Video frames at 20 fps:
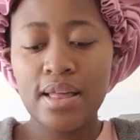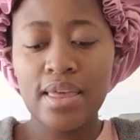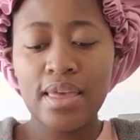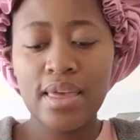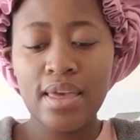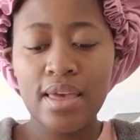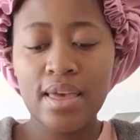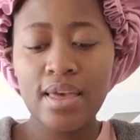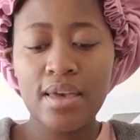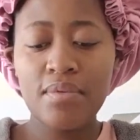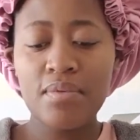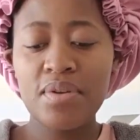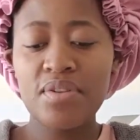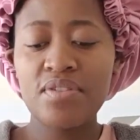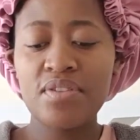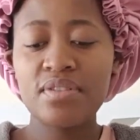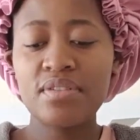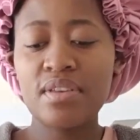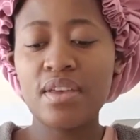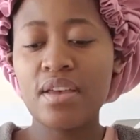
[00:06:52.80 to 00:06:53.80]
Here we
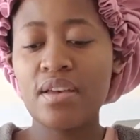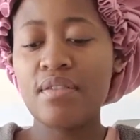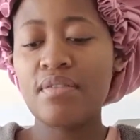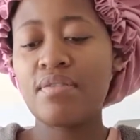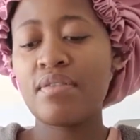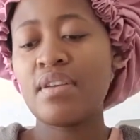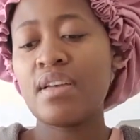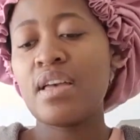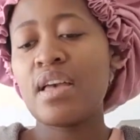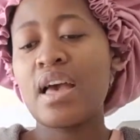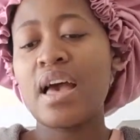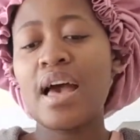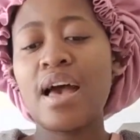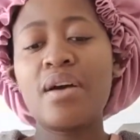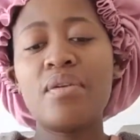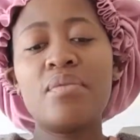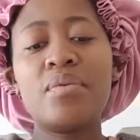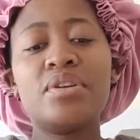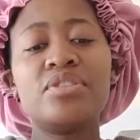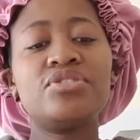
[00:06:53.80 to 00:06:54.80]
just have,
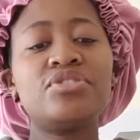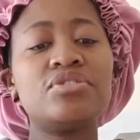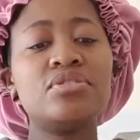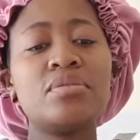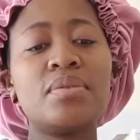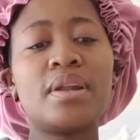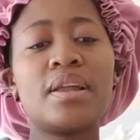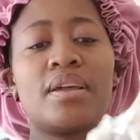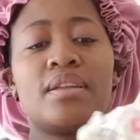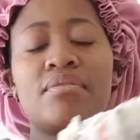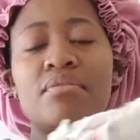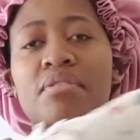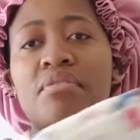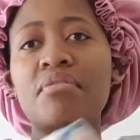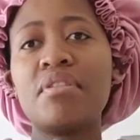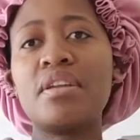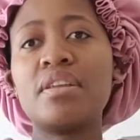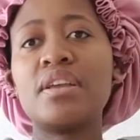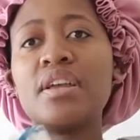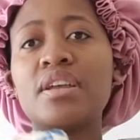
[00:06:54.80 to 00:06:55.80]
I wish, you know what I
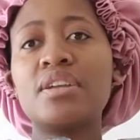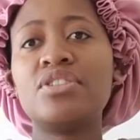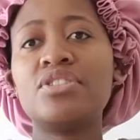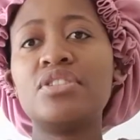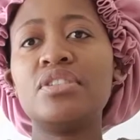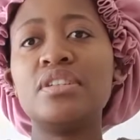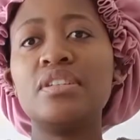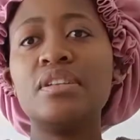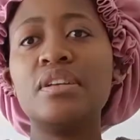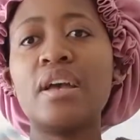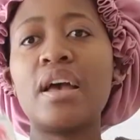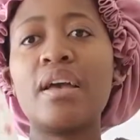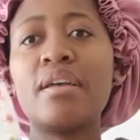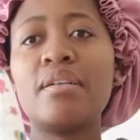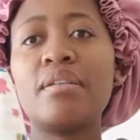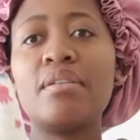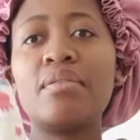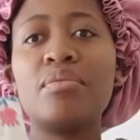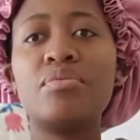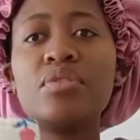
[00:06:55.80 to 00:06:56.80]
regret actually,
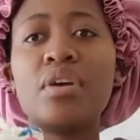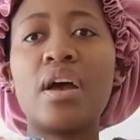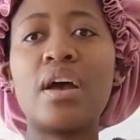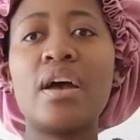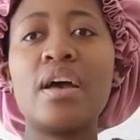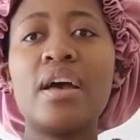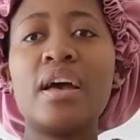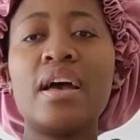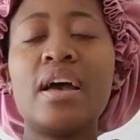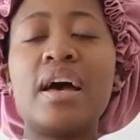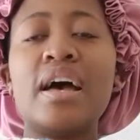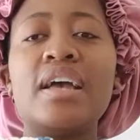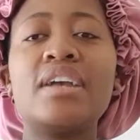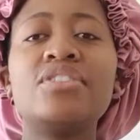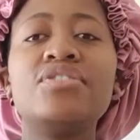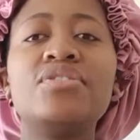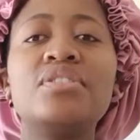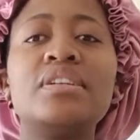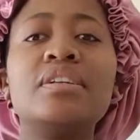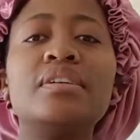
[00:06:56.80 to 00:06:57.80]
I
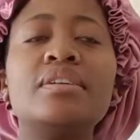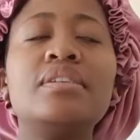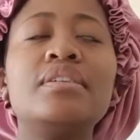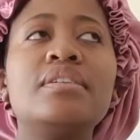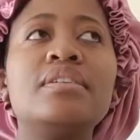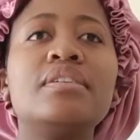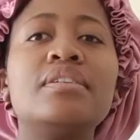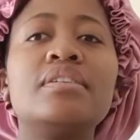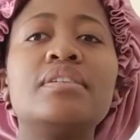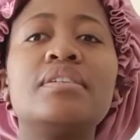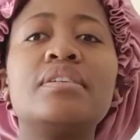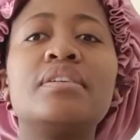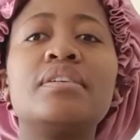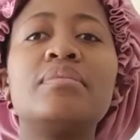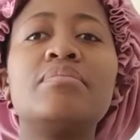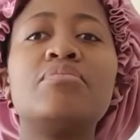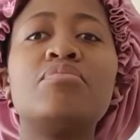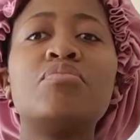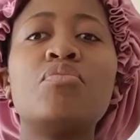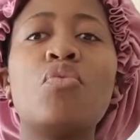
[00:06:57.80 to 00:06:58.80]
actually
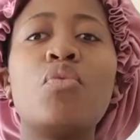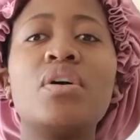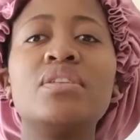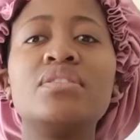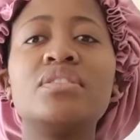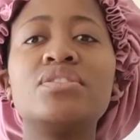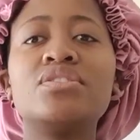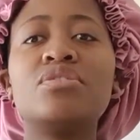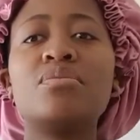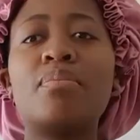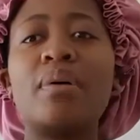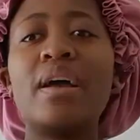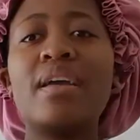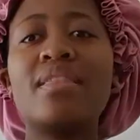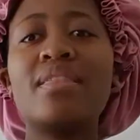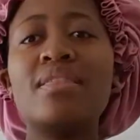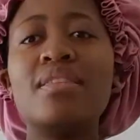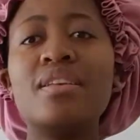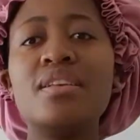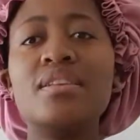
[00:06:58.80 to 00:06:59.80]
wanted to
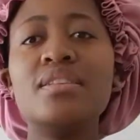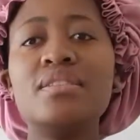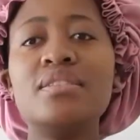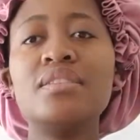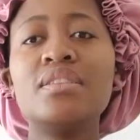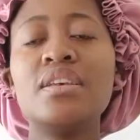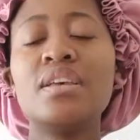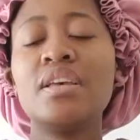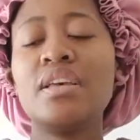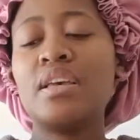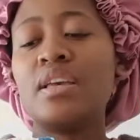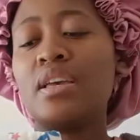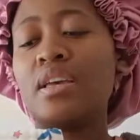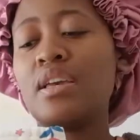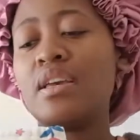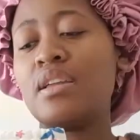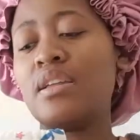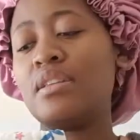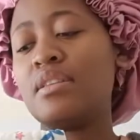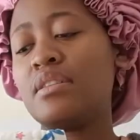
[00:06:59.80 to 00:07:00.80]
buy these
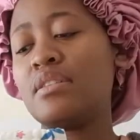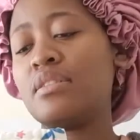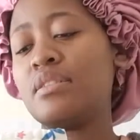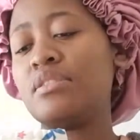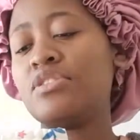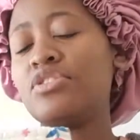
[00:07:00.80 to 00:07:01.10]
in